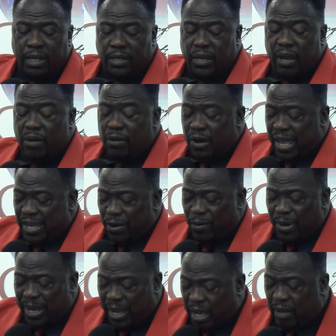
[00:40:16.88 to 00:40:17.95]
Don't,
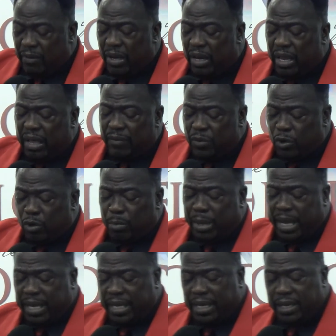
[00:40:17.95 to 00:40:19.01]
don't ever love
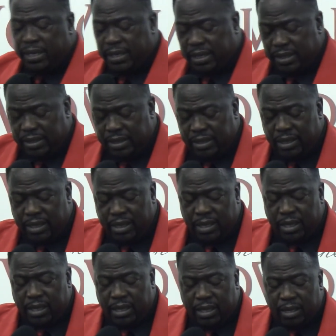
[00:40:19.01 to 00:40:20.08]
nobody
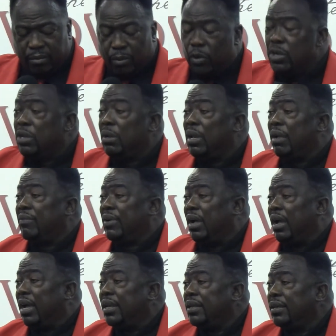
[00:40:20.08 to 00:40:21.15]
more than you love
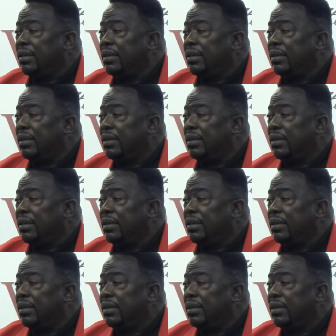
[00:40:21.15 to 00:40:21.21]
God.